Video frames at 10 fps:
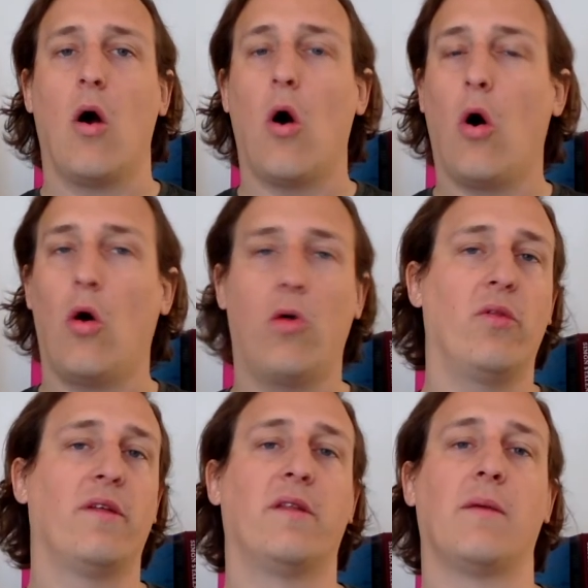All
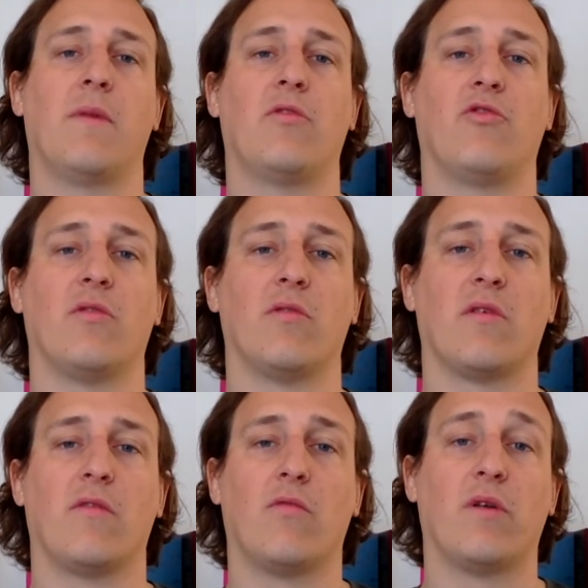the dimensions
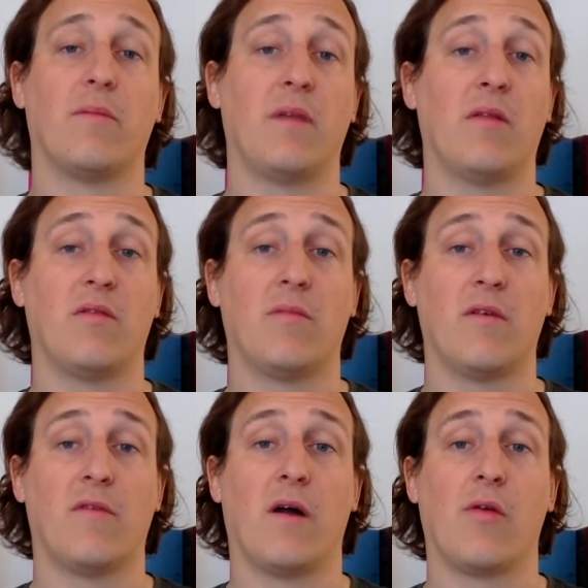of what it means to be a
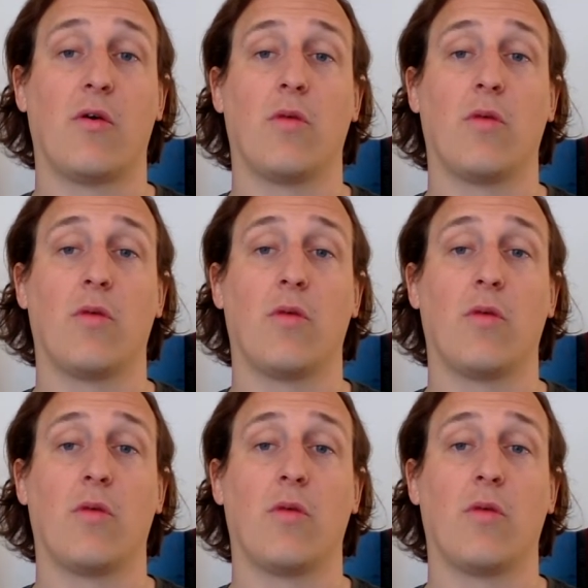father are